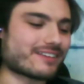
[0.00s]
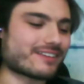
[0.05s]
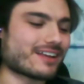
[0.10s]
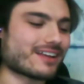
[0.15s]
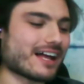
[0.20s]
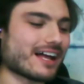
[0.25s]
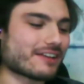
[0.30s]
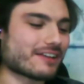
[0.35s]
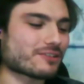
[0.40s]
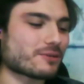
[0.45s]

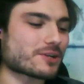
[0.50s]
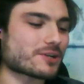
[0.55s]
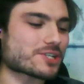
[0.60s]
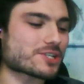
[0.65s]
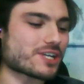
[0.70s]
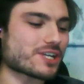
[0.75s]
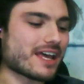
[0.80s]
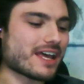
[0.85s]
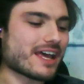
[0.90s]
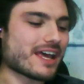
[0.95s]
our last
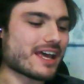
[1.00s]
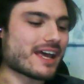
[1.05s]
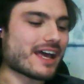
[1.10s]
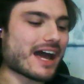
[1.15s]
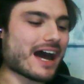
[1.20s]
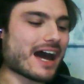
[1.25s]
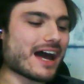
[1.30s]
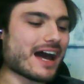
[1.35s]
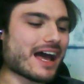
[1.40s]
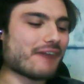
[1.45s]
question.
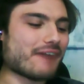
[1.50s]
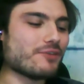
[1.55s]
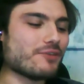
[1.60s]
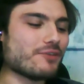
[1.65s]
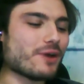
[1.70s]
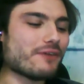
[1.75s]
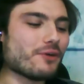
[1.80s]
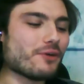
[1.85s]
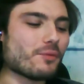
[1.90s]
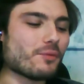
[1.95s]
Uh, have
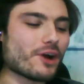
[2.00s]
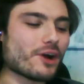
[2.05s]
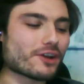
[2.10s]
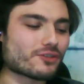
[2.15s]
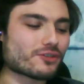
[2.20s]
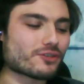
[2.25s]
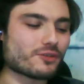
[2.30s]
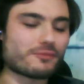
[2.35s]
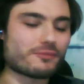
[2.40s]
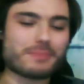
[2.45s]
you ever
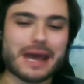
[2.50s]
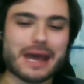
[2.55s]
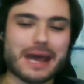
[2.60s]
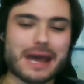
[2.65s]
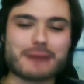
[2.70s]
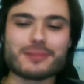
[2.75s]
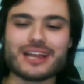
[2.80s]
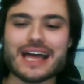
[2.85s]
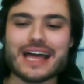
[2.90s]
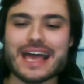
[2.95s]
worked with
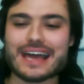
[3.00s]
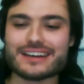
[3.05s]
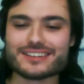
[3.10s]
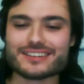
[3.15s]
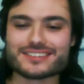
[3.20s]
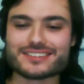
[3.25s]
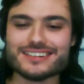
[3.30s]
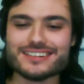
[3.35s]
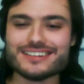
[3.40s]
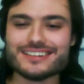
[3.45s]
Pamela
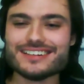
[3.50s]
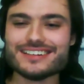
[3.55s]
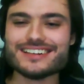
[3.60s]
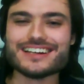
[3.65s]
Anderson?